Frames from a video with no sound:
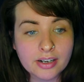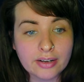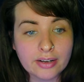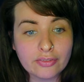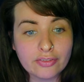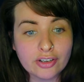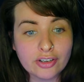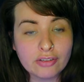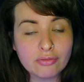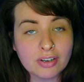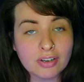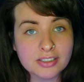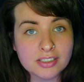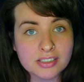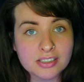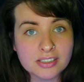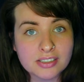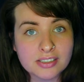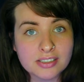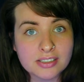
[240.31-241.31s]
few
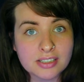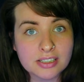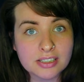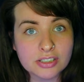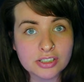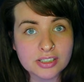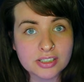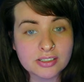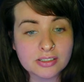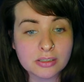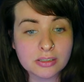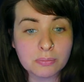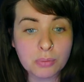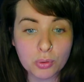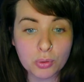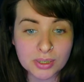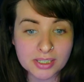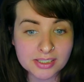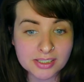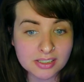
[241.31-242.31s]
residents ingested
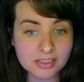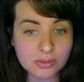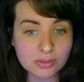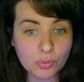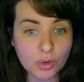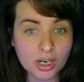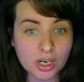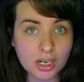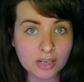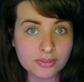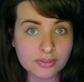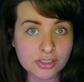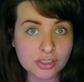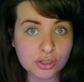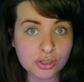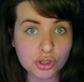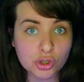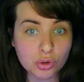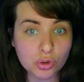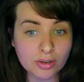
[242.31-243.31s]
poison while others
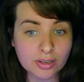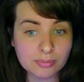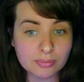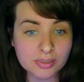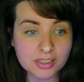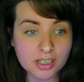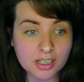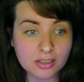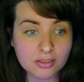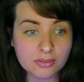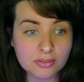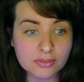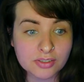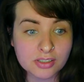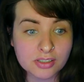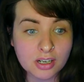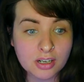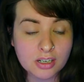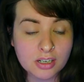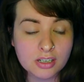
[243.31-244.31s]
shot themselves,
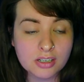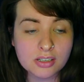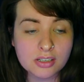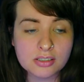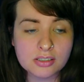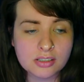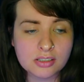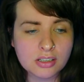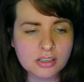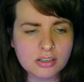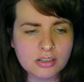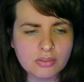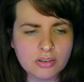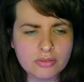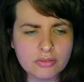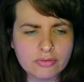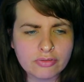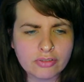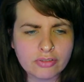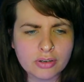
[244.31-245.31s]
slit their
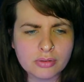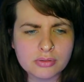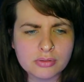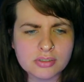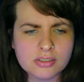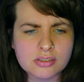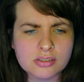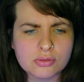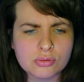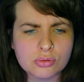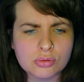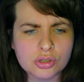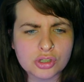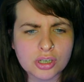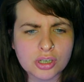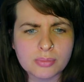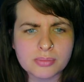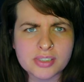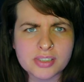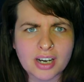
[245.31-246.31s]
own throats, or
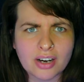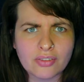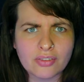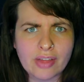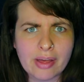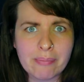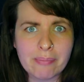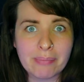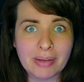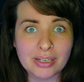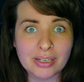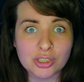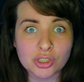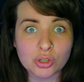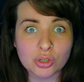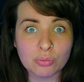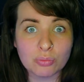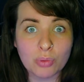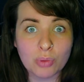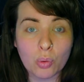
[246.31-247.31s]
jumped out their
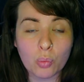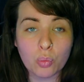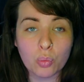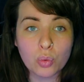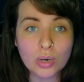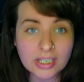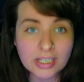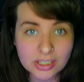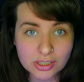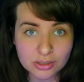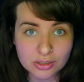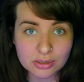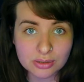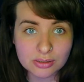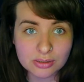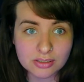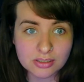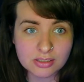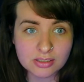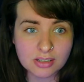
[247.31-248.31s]
bedroom
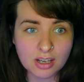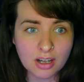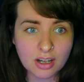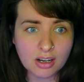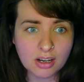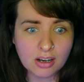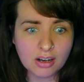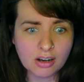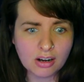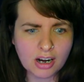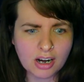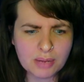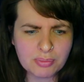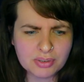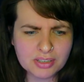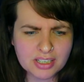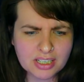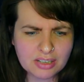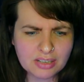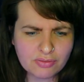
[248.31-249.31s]
windows. I
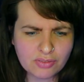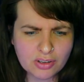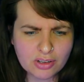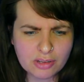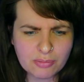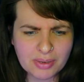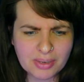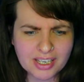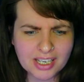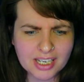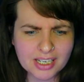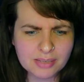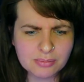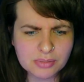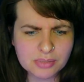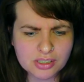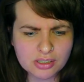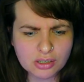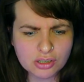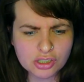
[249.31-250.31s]
believe that it became
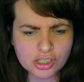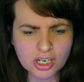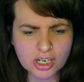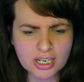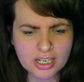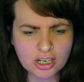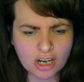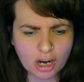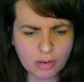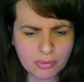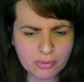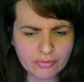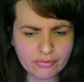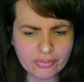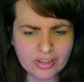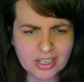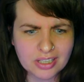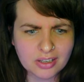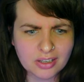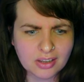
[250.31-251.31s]
such a common
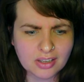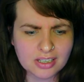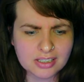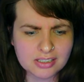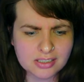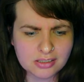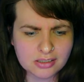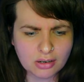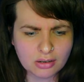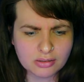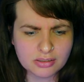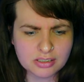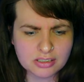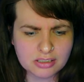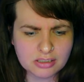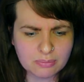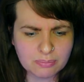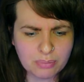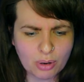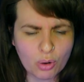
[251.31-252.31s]
thing that they started
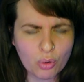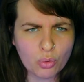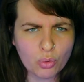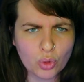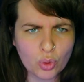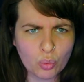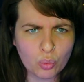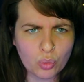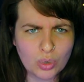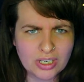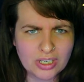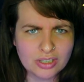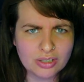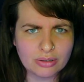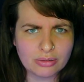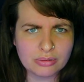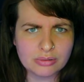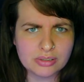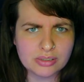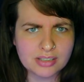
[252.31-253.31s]
to bolt the
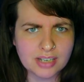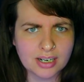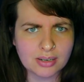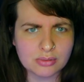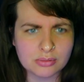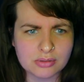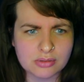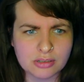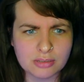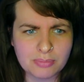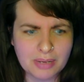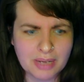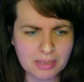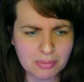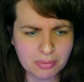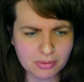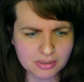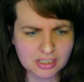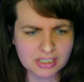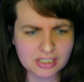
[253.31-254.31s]
windows down so
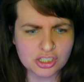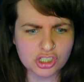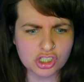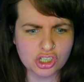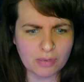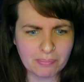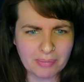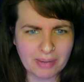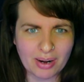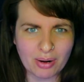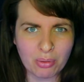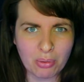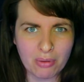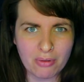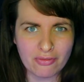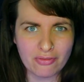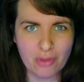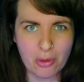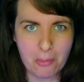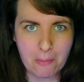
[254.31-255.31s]
people didn't jump out
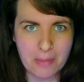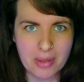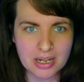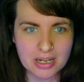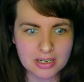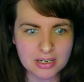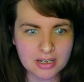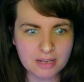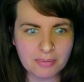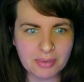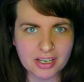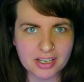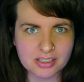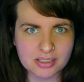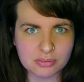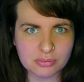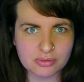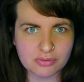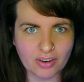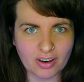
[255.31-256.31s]
of them because it
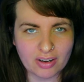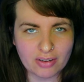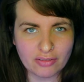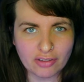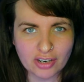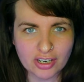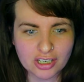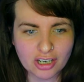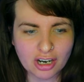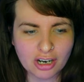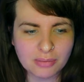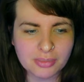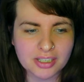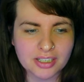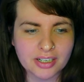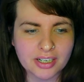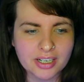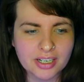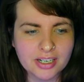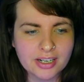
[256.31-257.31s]
was very, very common.
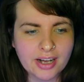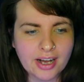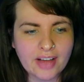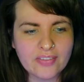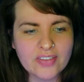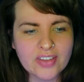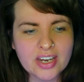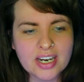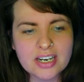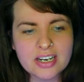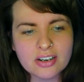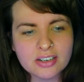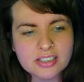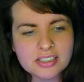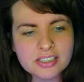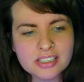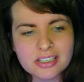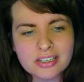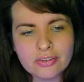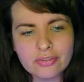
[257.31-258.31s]
And then in
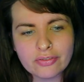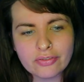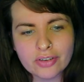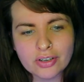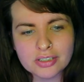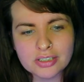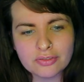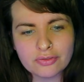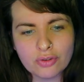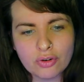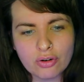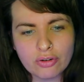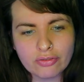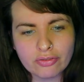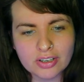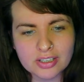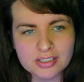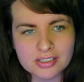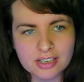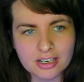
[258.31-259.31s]
1934, for
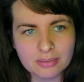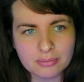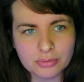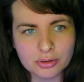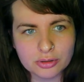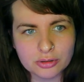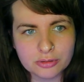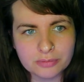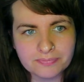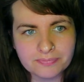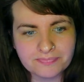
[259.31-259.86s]
example,